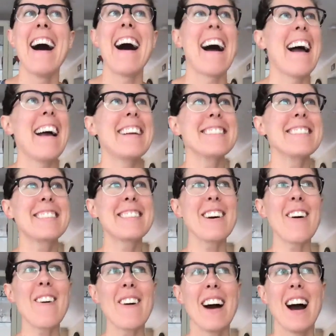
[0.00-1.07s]
and
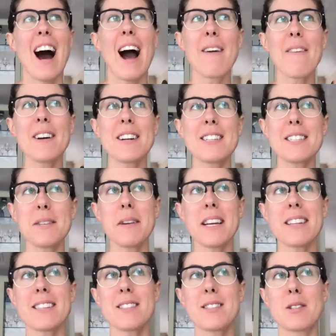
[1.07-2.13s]
so I wanted to
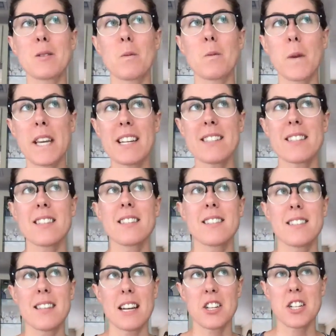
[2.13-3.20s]
make the sweet
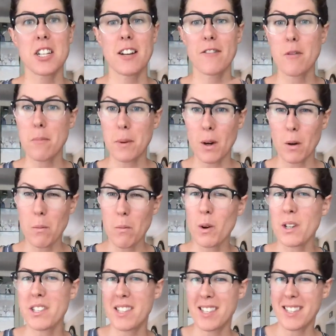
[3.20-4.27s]
section of the book
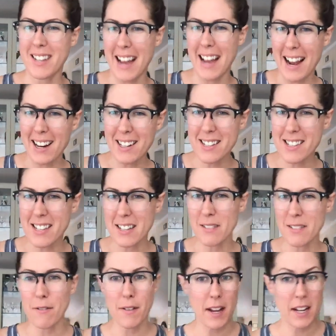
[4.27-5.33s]
more snacks than
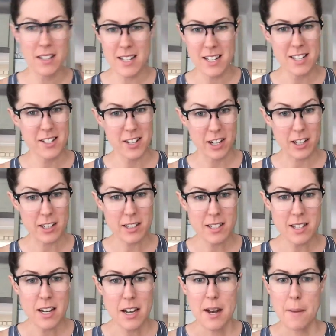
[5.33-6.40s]
fancy
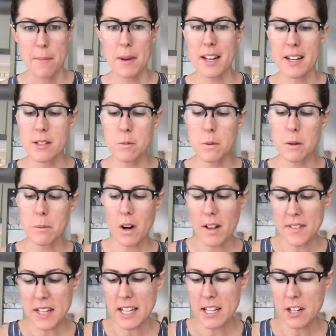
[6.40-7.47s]
desserts because when we're on
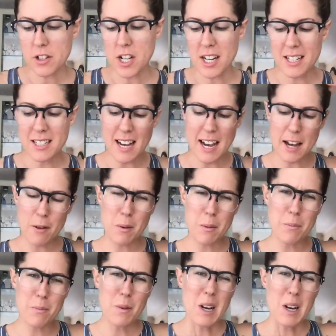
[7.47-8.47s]
the ketogenic diet, we